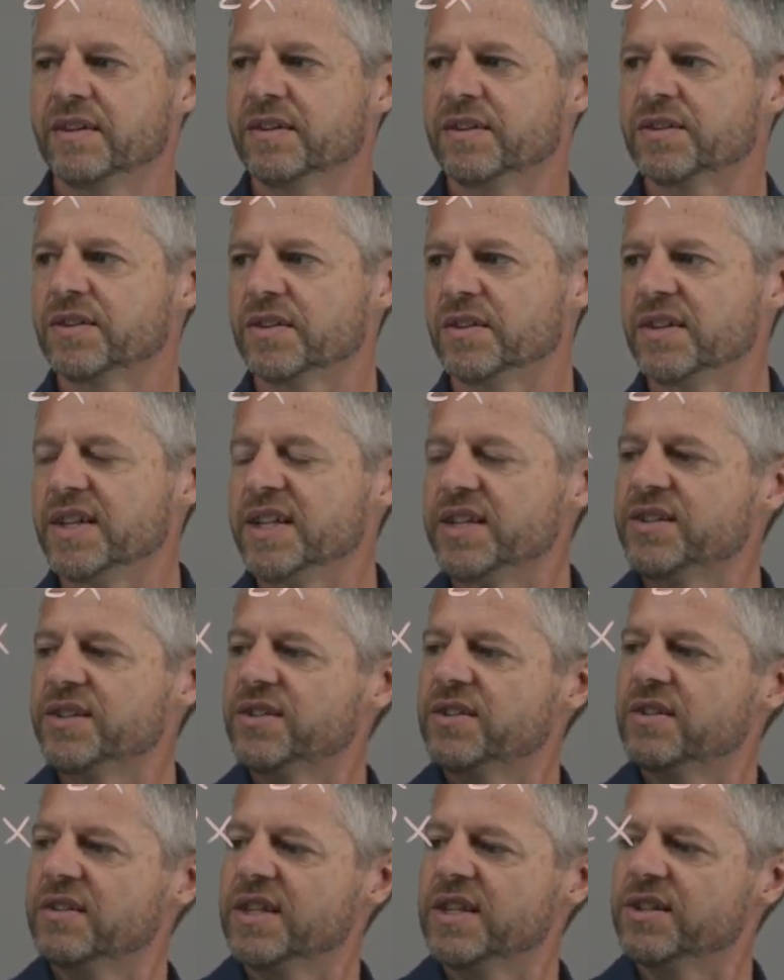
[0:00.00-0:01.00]
So
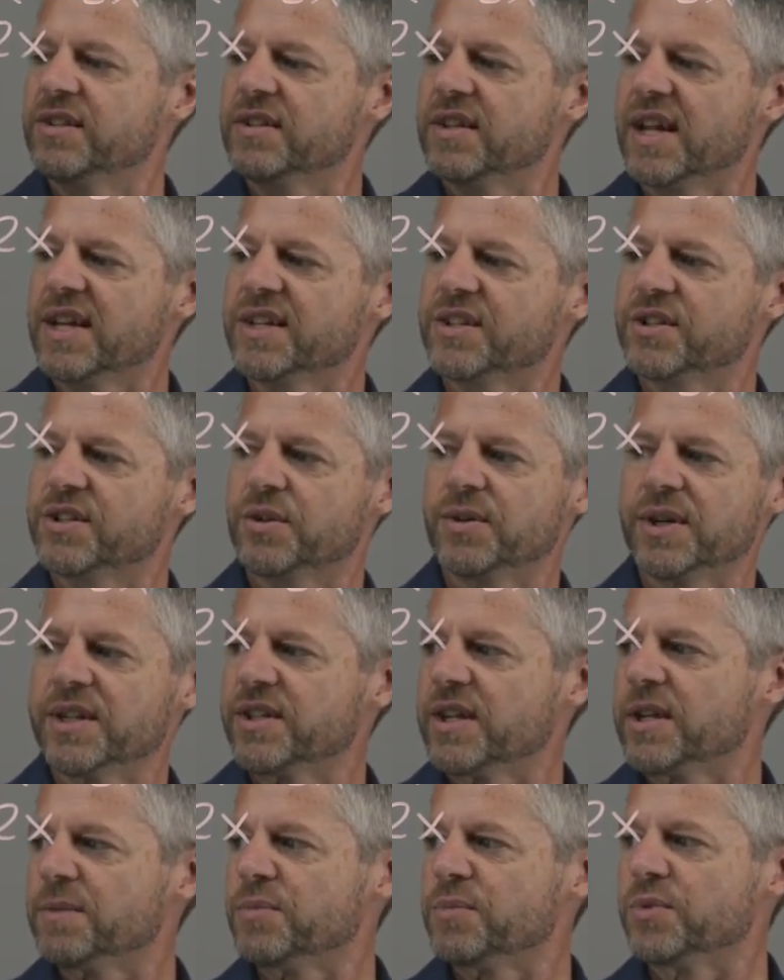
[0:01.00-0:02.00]
these last two
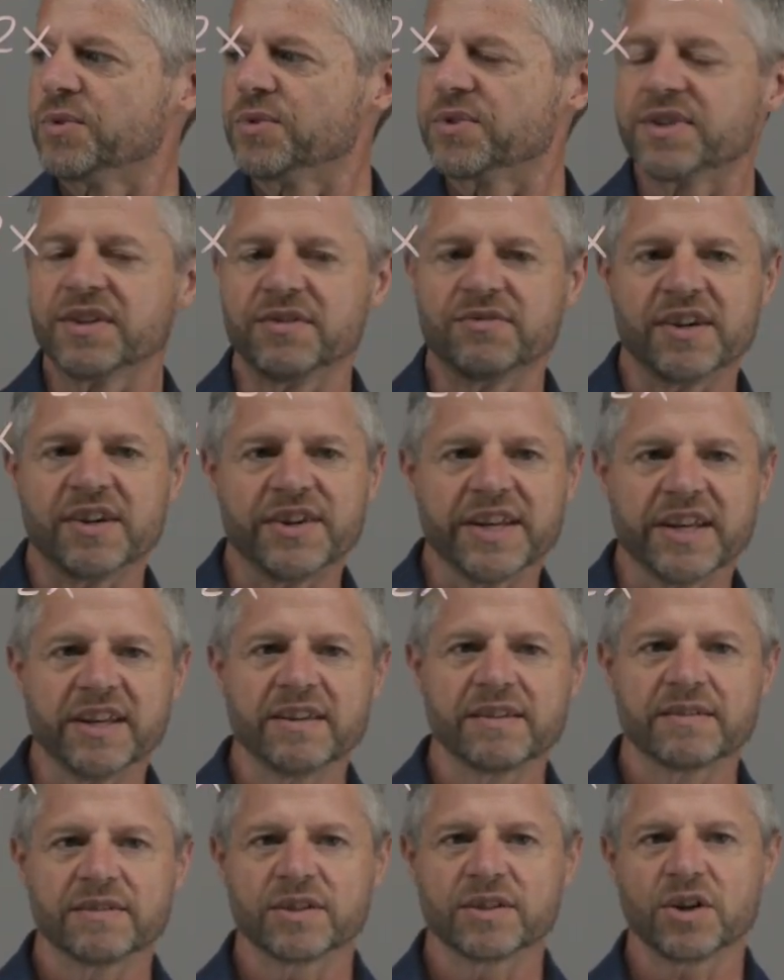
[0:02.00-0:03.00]
examples are very
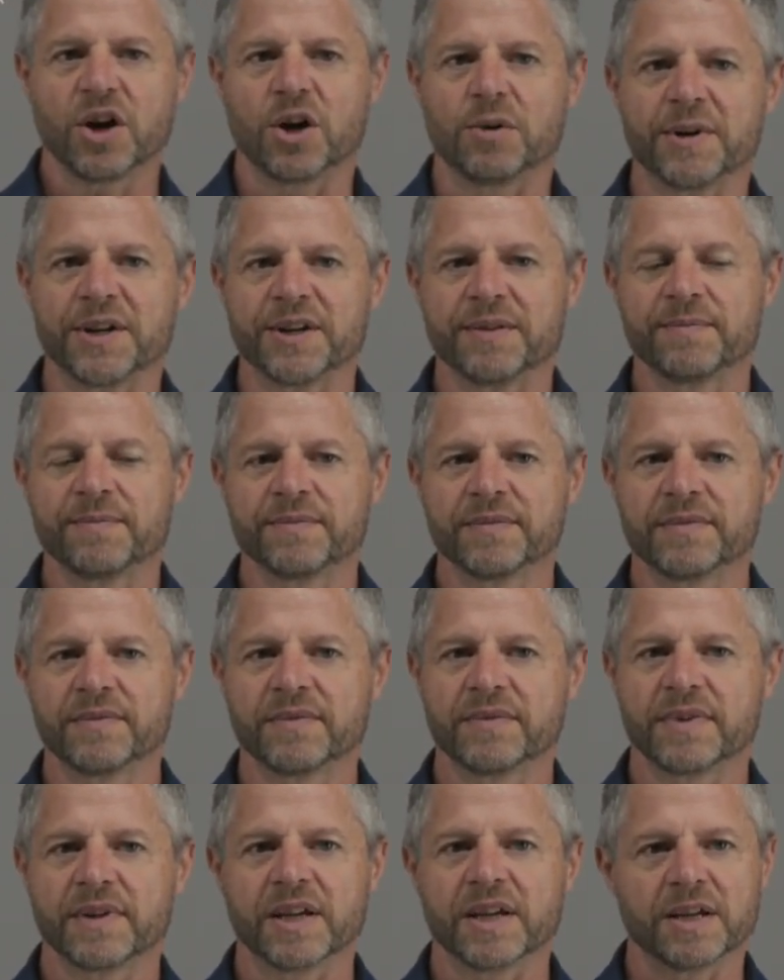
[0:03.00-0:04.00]
common.
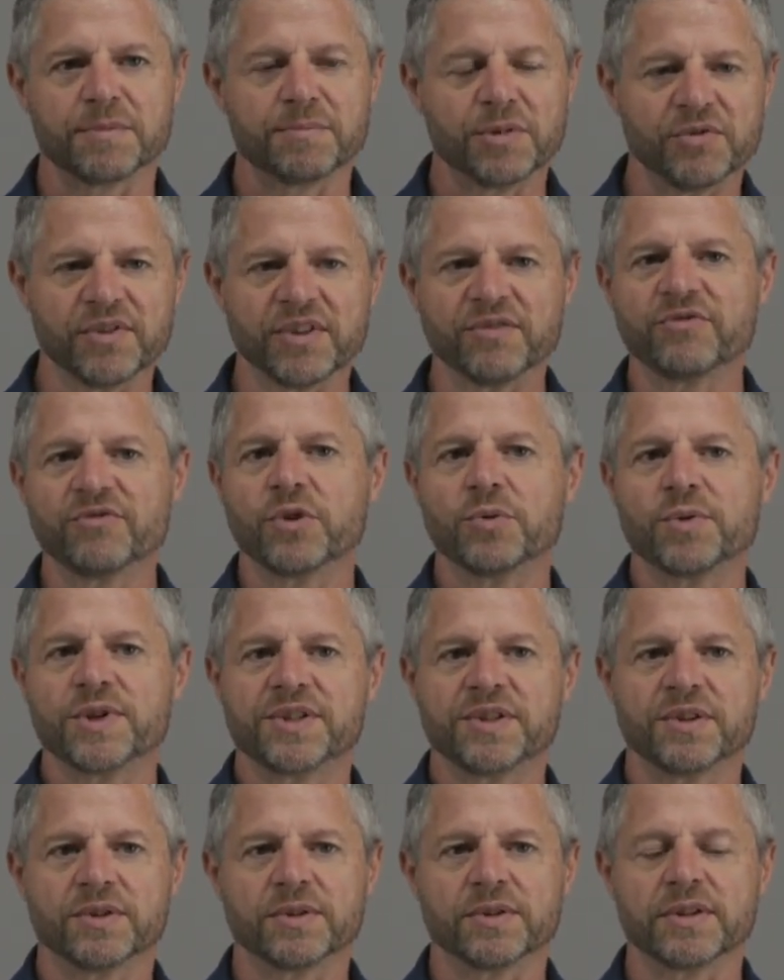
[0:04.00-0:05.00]
Moving
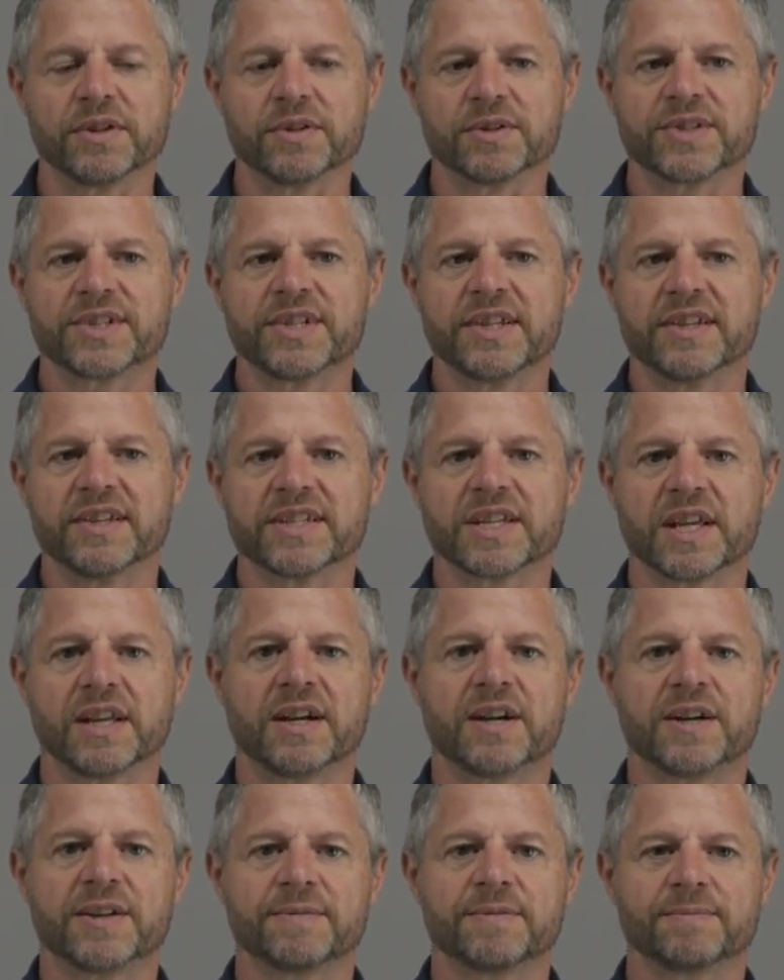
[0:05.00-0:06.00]
forwards, you'll see this a
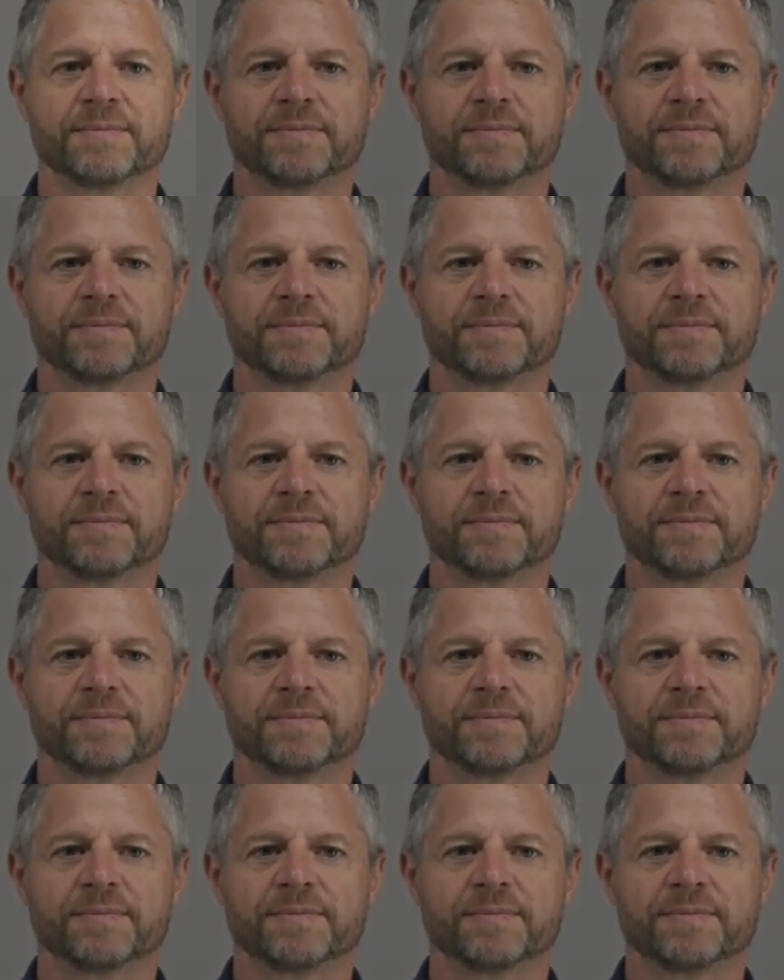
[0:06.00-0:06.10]
lot.